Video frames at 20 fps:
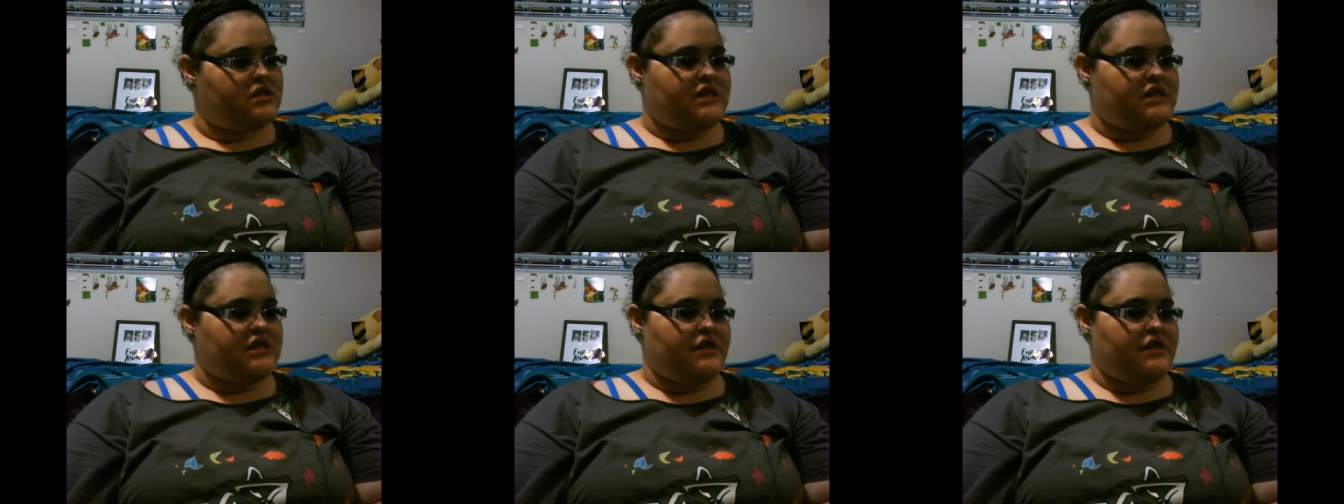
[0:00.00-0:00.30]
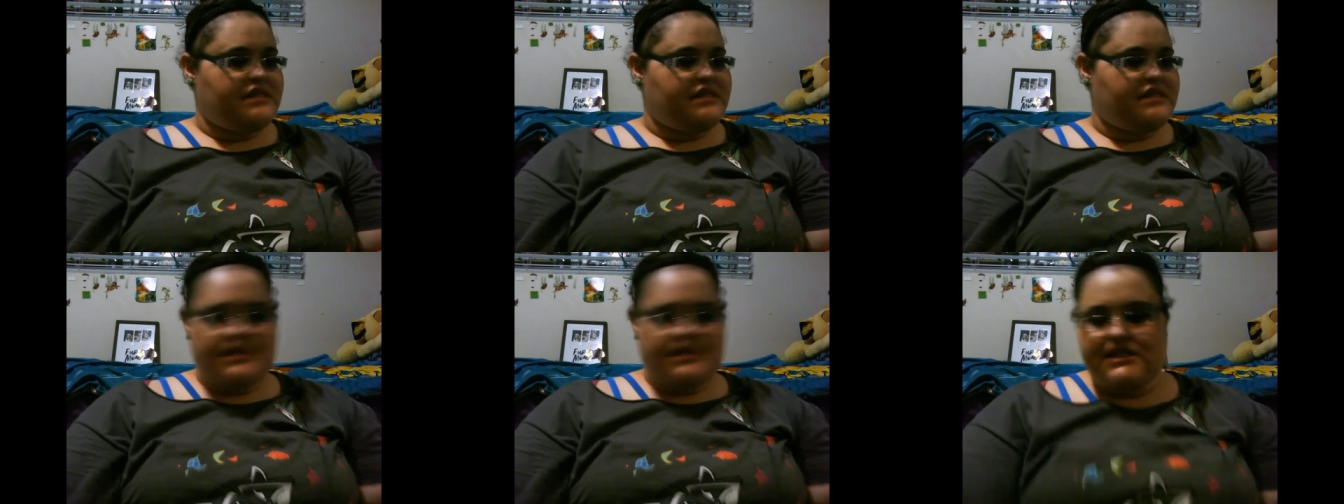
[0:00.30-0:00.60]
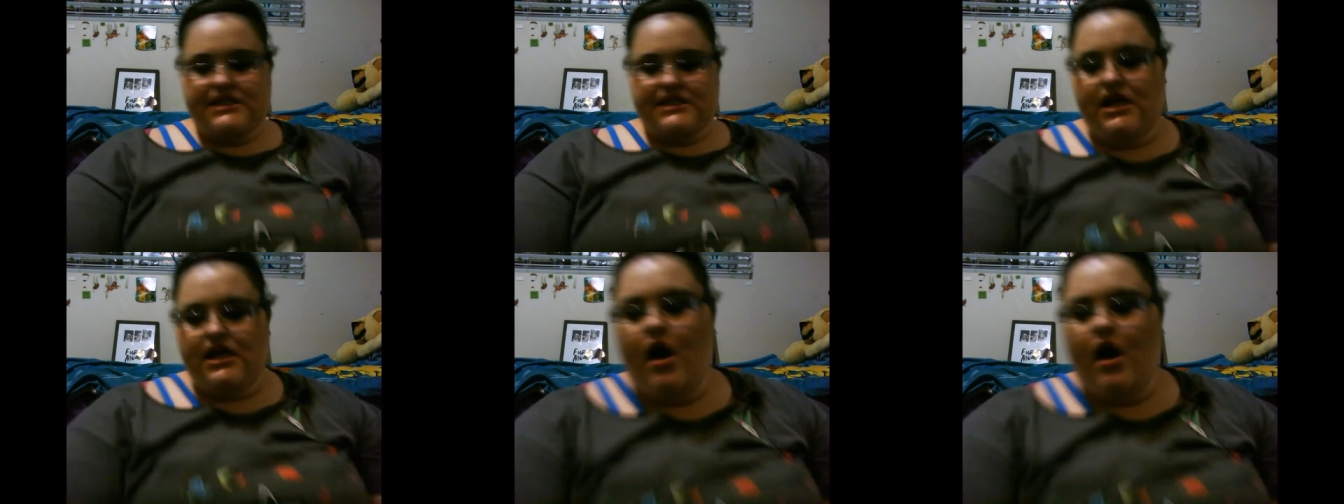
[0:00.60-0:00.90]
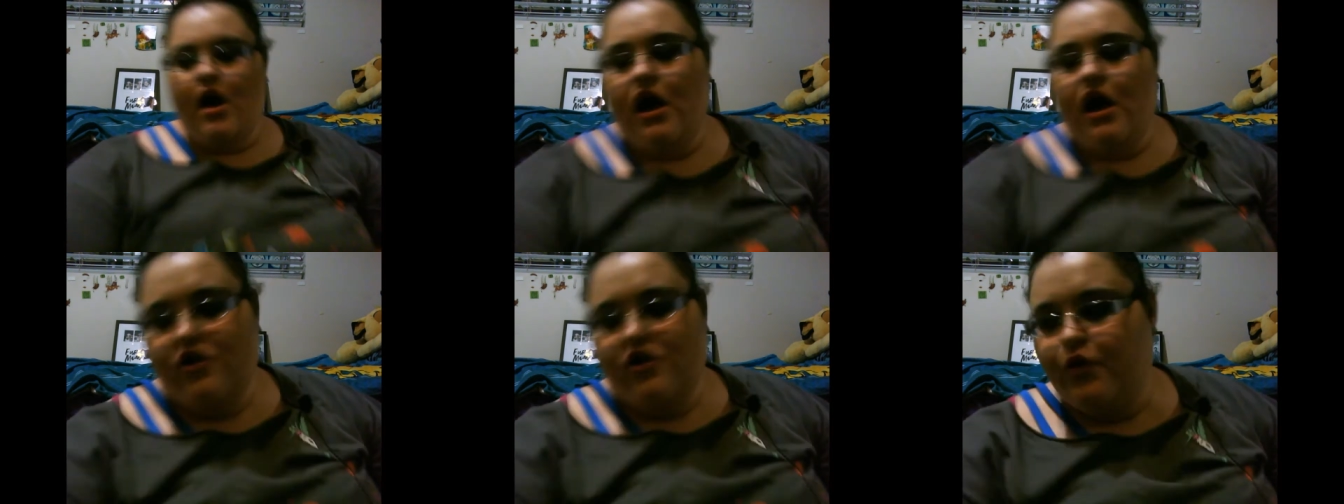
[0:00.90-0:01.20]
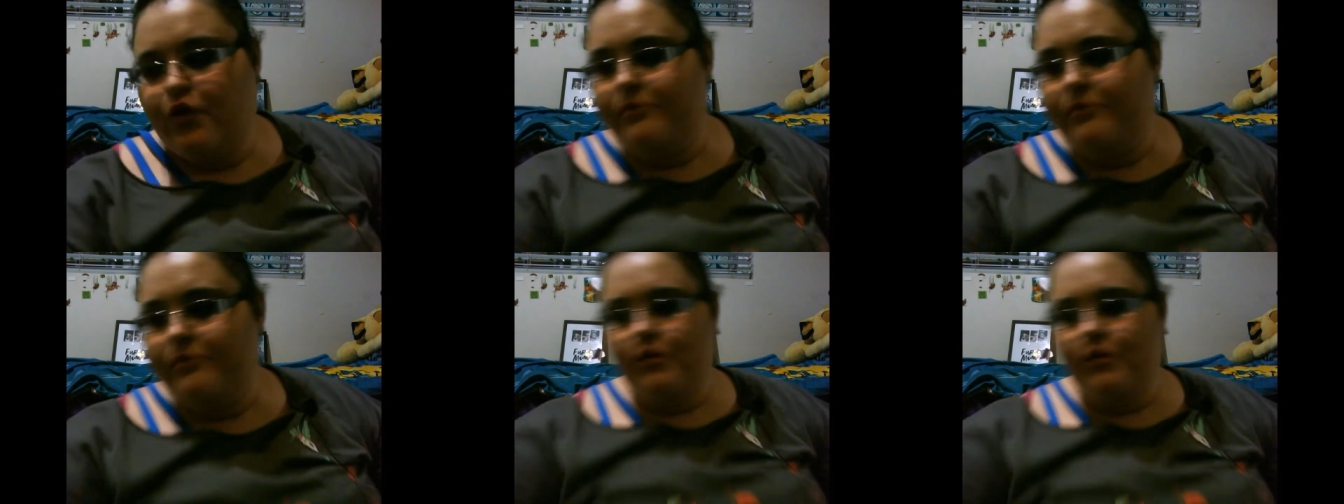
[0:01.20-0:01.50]
So this is the
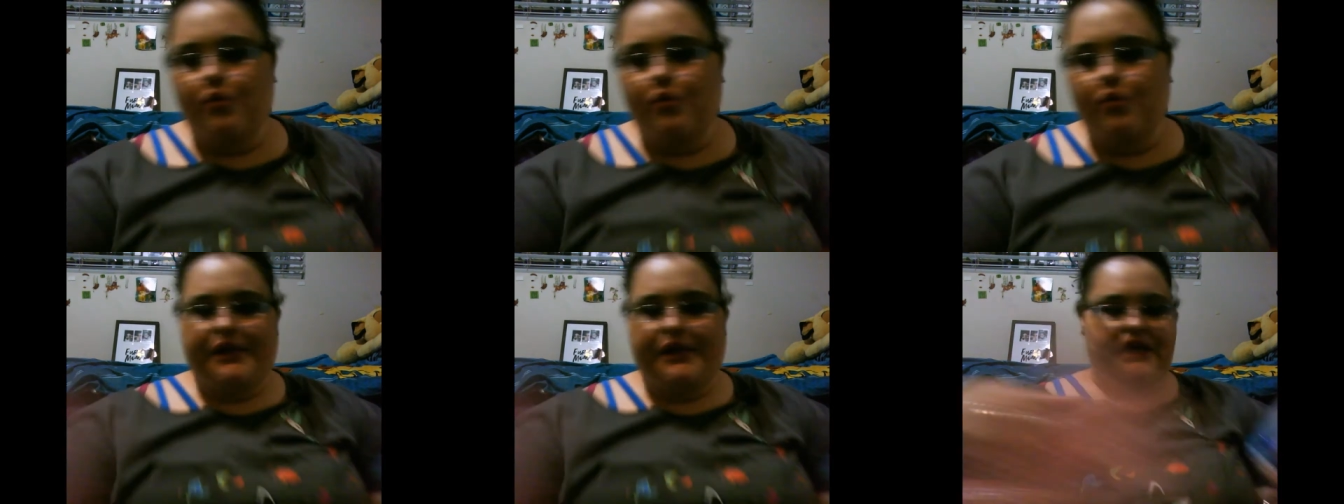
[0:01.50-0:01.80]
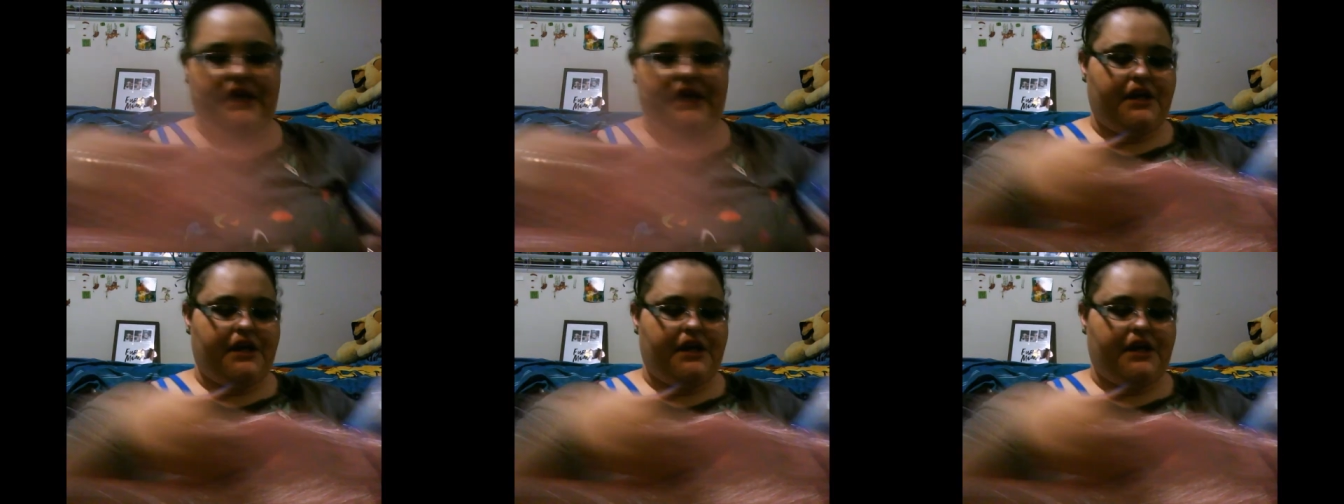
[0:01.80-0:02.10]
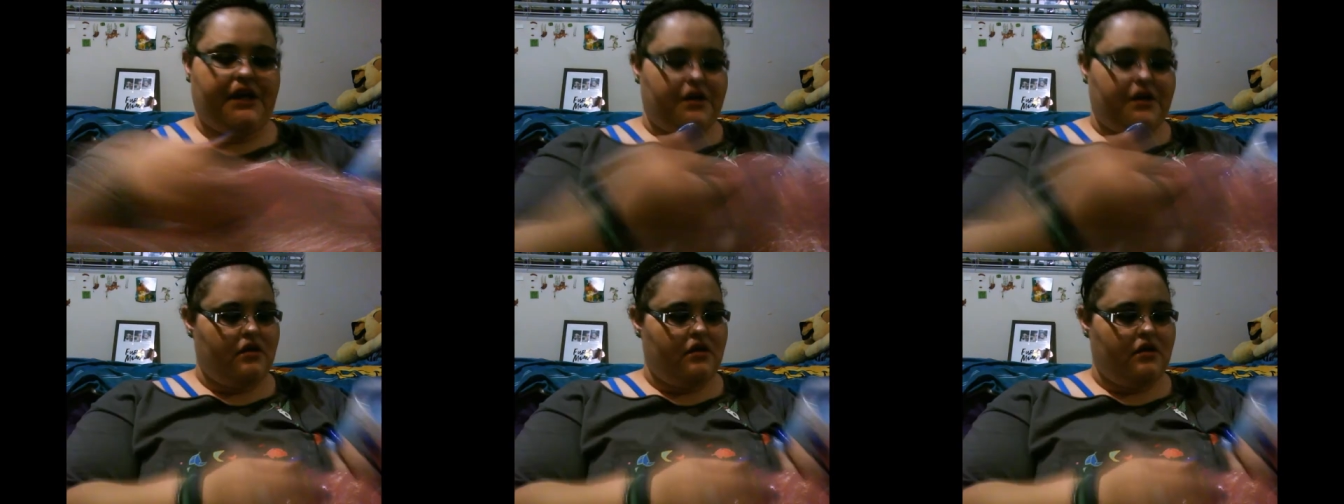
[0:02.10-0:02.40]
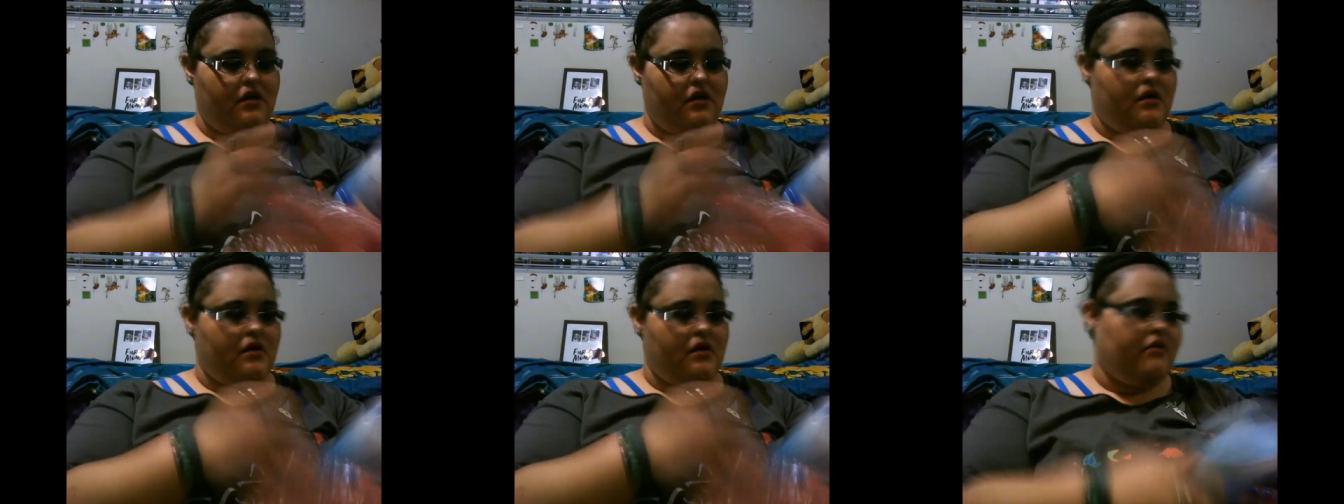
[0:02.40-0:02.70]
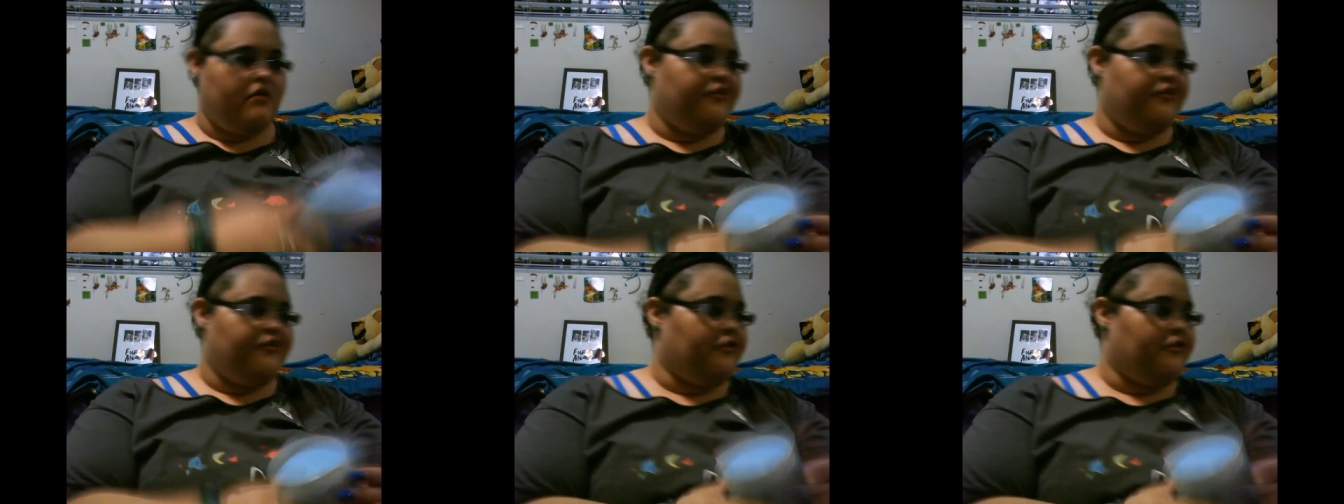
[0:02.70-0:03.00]
Aquamarine
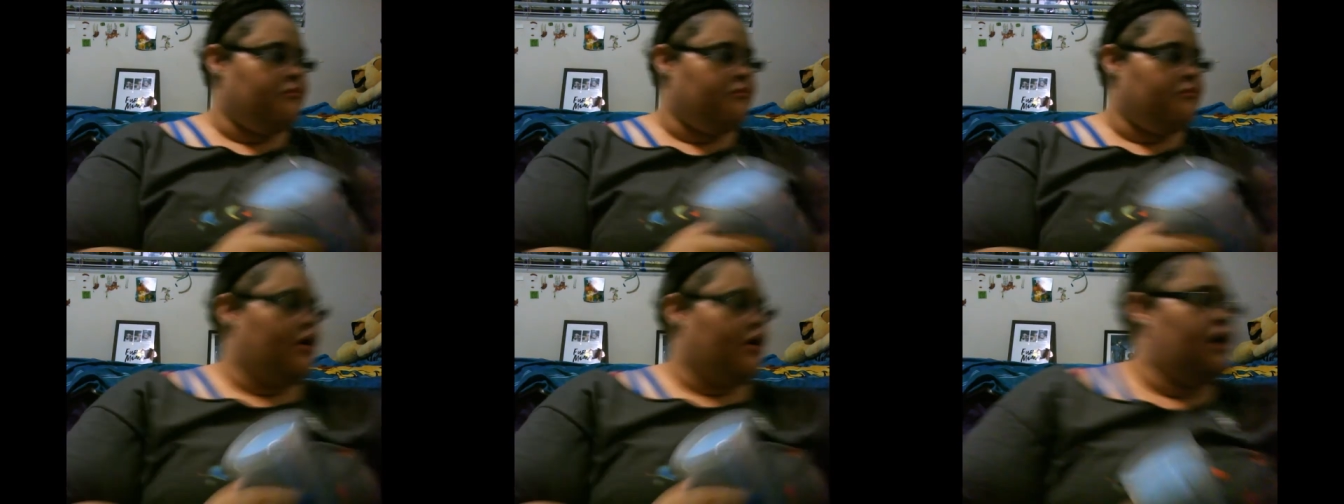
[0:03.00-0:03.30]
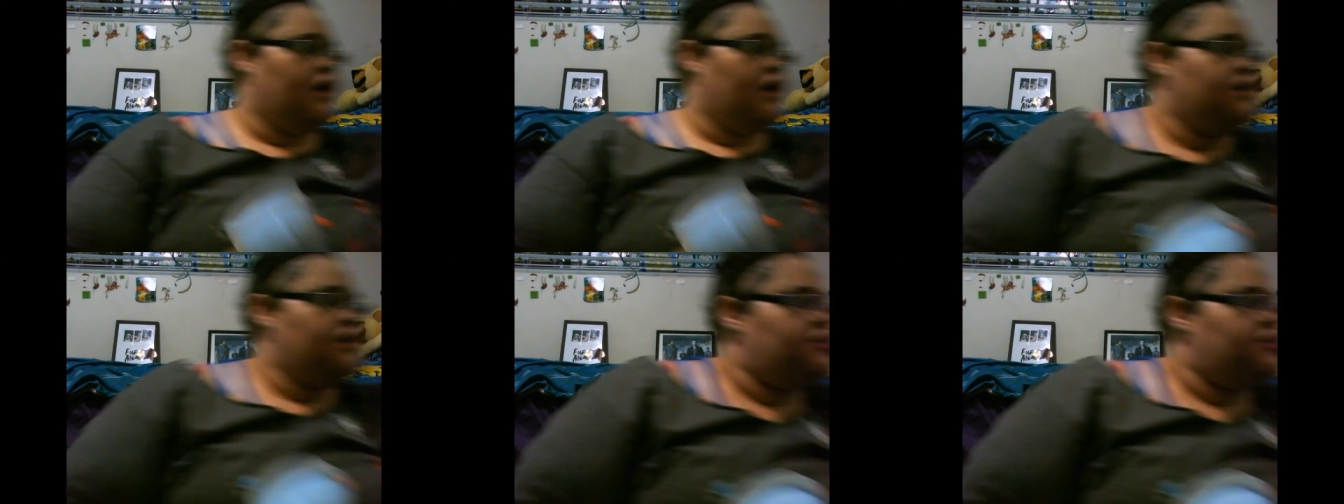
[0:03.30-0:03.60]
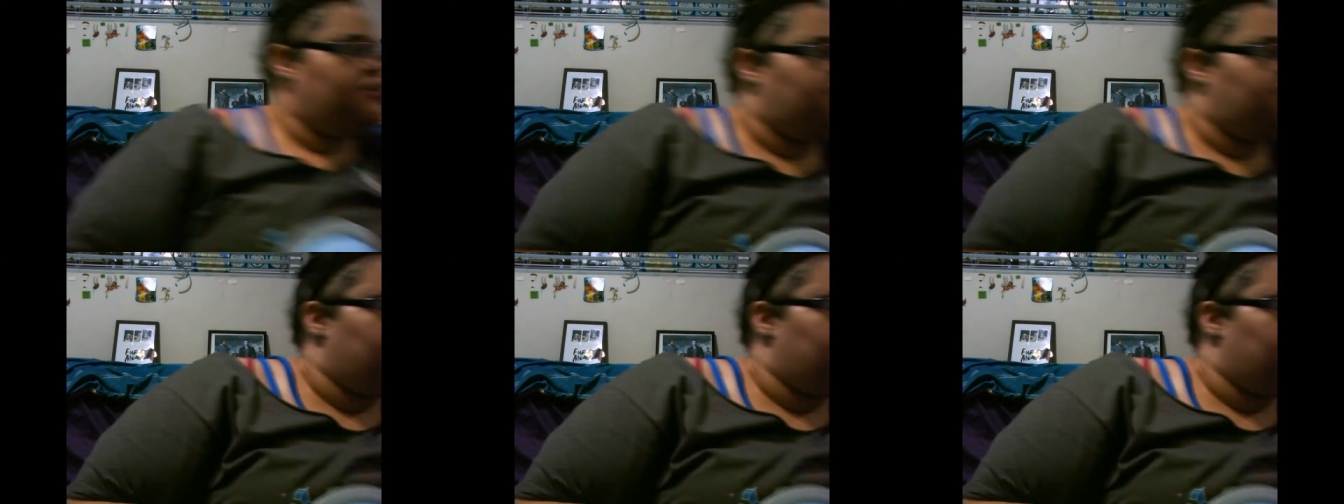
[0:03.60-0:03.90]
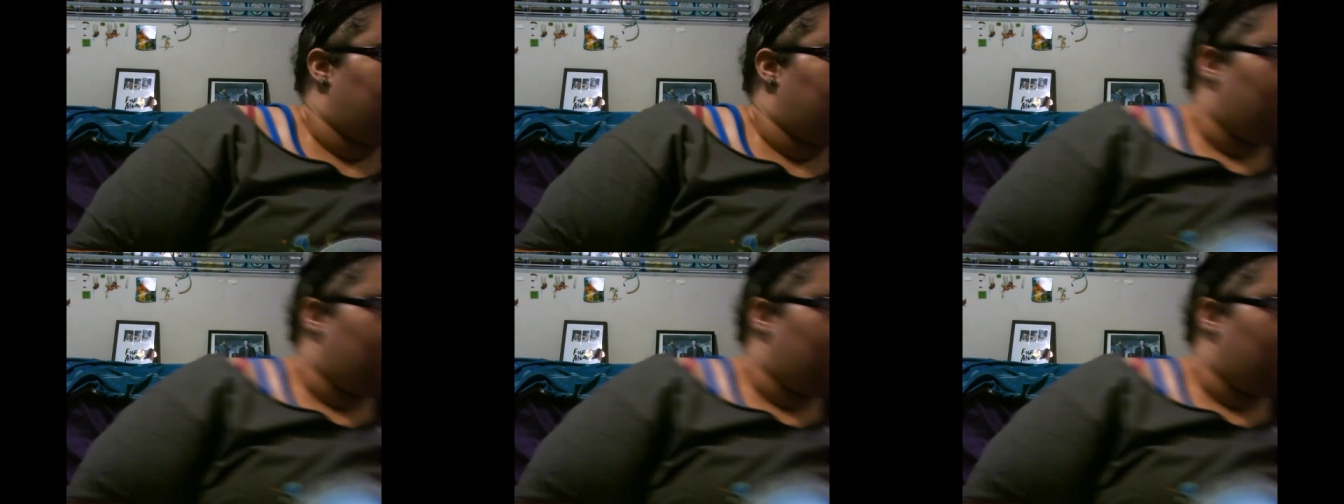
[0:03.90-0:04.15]
for March